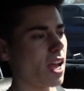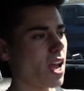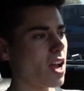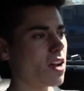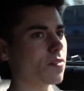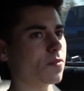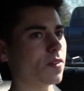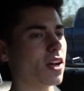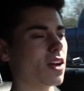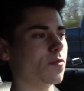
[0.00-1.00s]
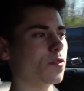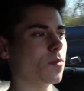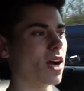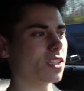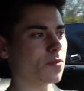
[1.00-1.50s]
I have a few
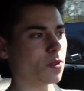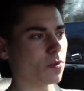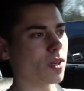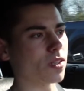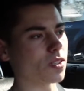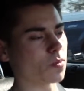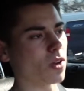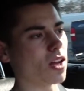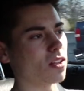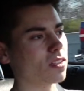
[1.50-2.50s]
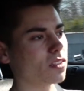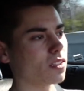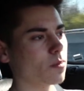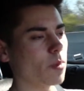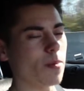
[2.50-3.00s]
mods for the rear end as well.
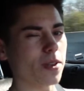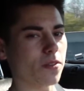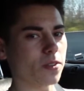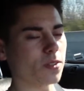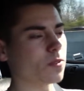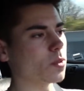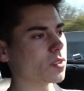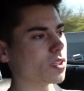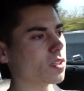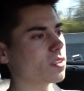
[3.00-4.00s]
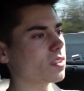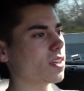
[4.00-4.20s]
Maybe a different diffuser,